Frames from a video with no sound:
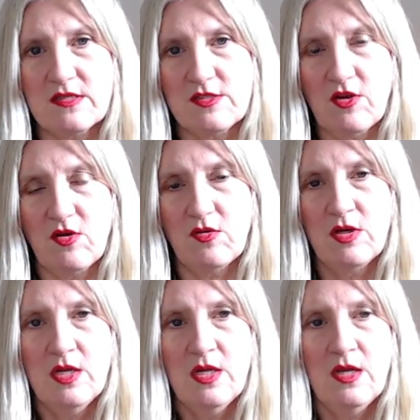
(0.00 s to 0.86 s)
So
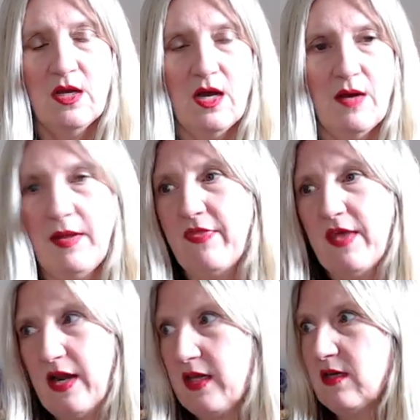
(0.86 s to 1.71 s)
uh, and then
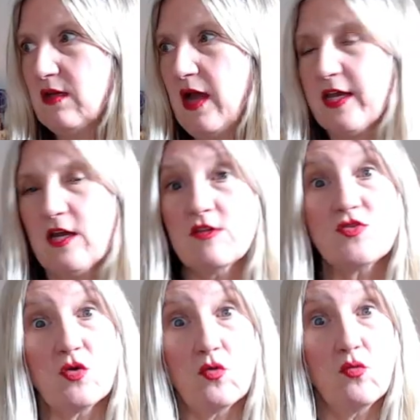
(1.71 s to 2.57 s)
I can I can
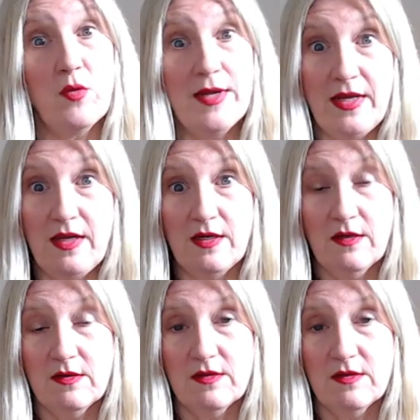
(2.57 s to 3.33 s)
also read.